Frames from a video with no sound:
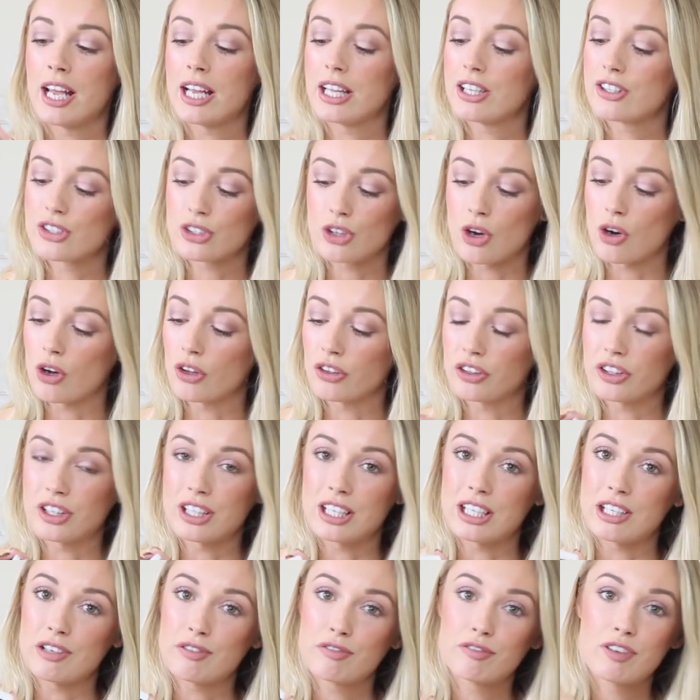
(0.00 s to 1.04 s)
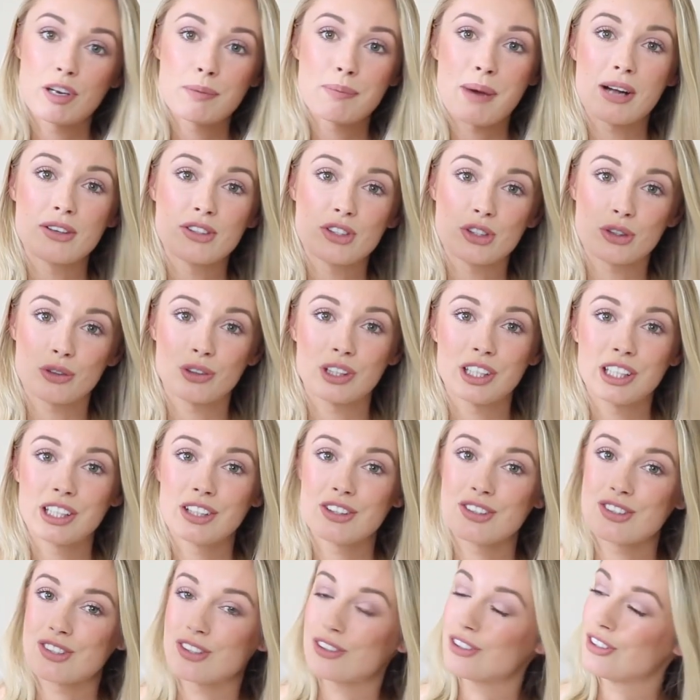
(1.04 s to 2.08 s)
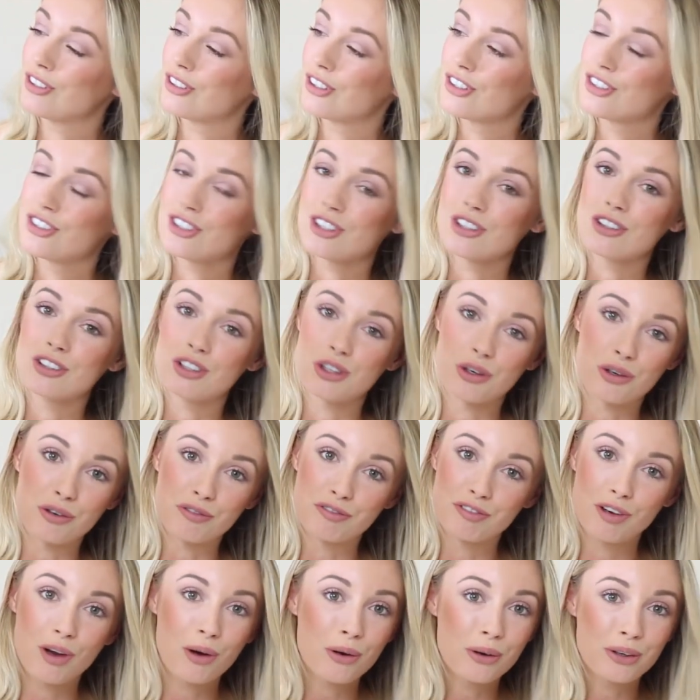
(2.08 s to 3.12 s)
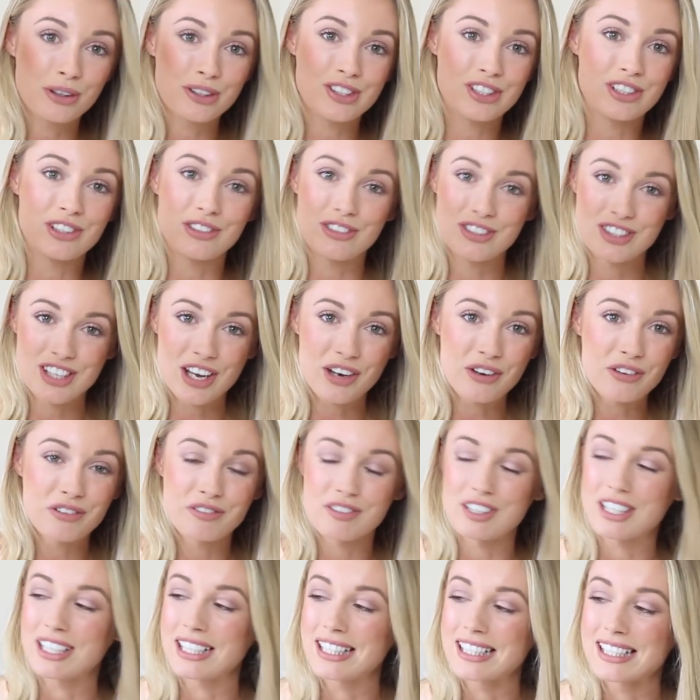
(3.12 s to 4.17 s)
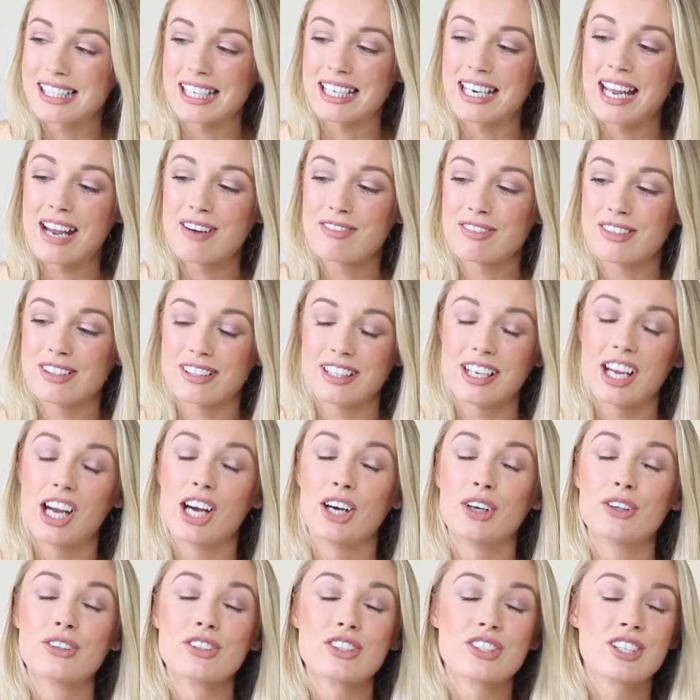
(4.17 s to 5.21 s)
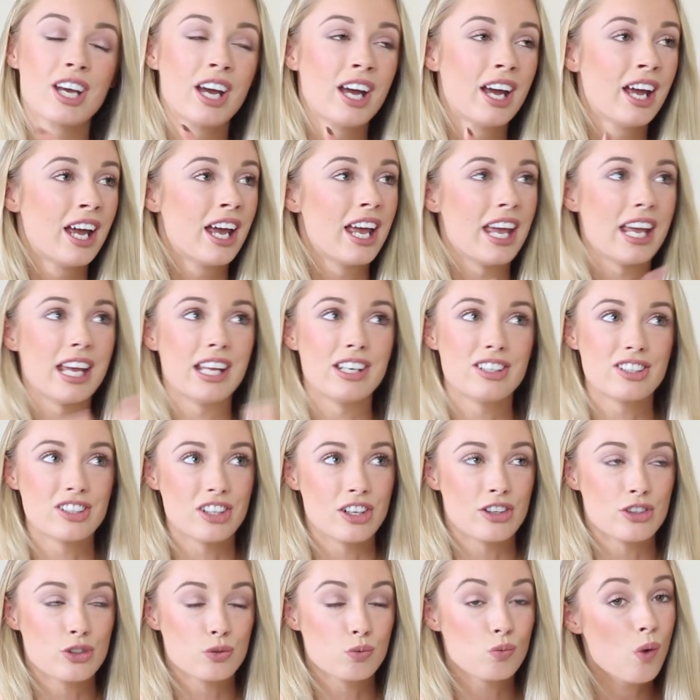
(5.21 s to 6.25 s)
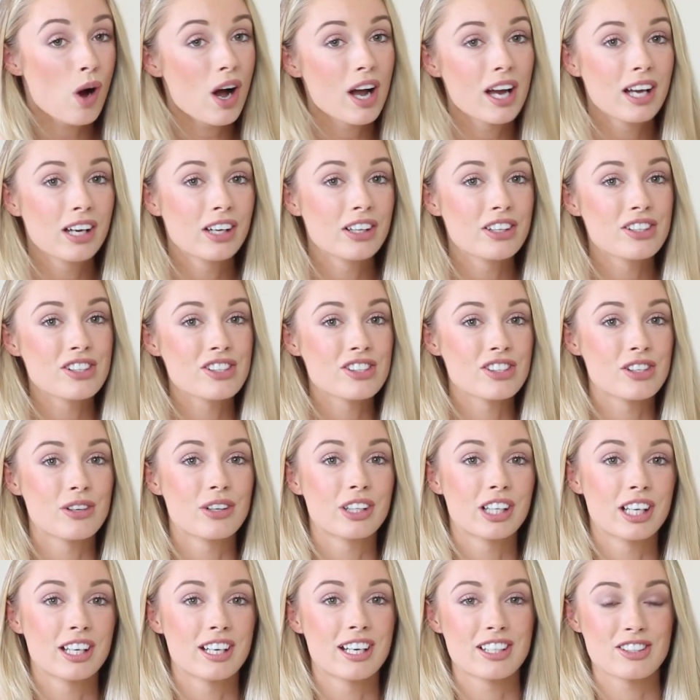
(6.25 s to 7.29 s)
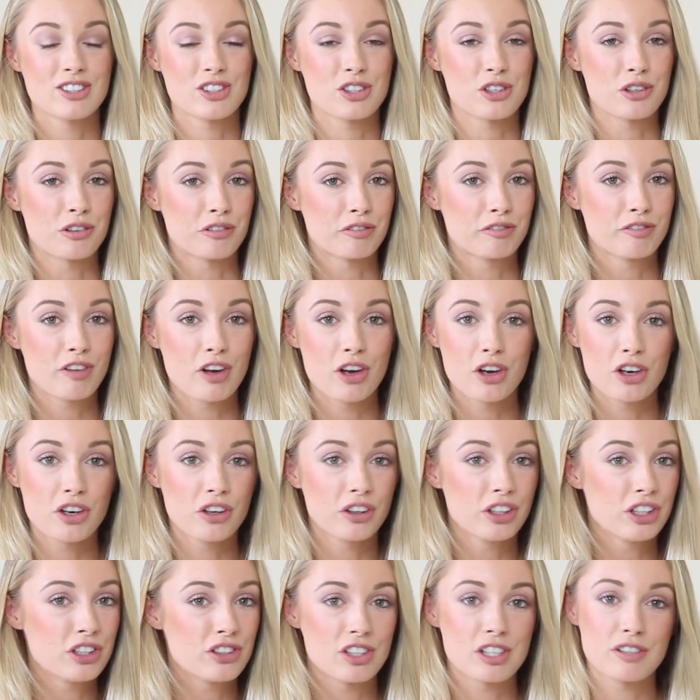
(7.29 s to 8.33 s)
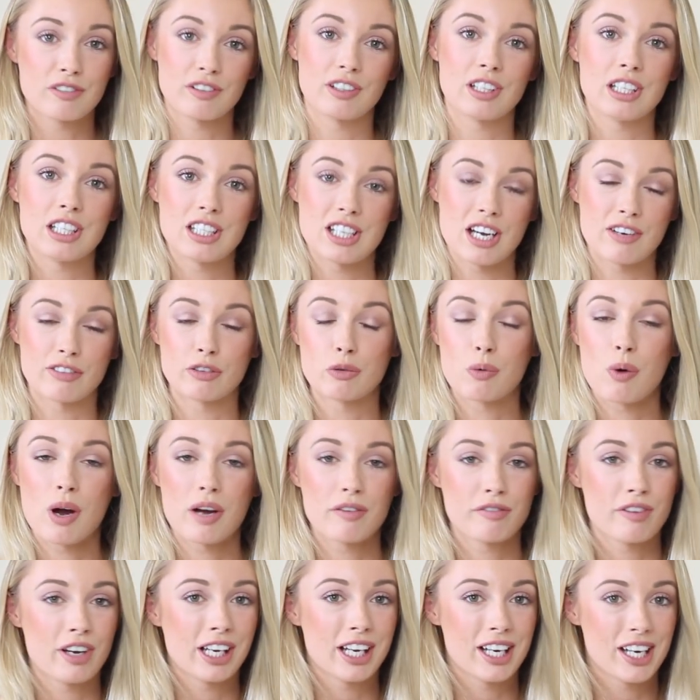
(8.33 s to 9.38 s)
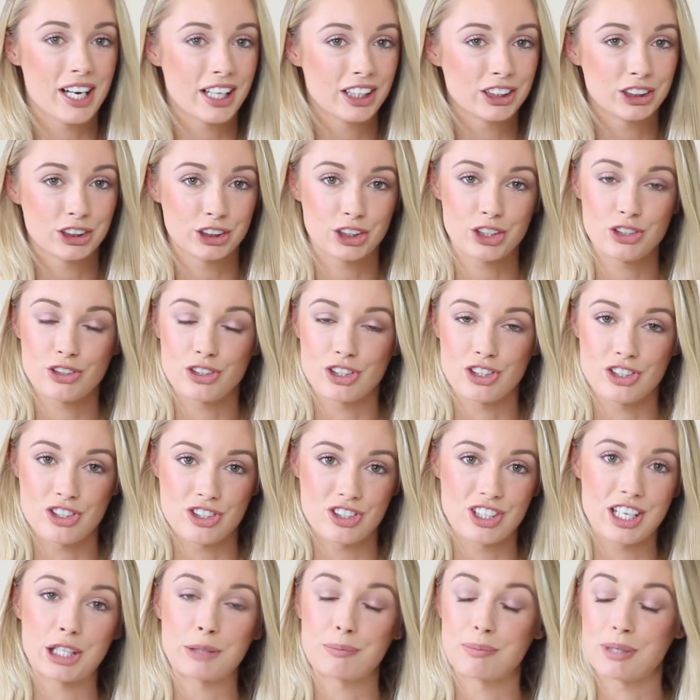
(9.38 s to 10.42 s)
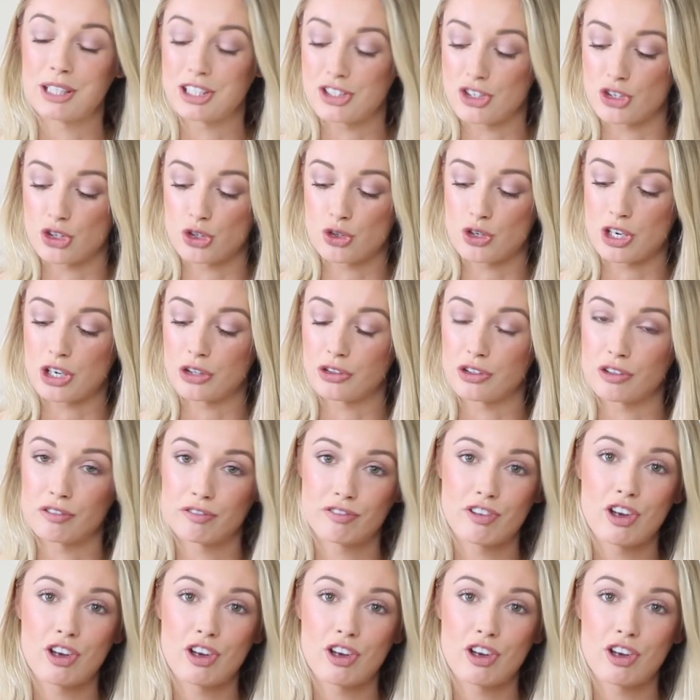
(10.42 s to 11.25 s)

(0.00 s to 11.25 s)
it's got the flip out screen so you can do your vlogs and your selfies and everything else. It does wireless, so it connects to your phone. You don't even need to have a Wi-Fi connection. You can just get the pictures straight on your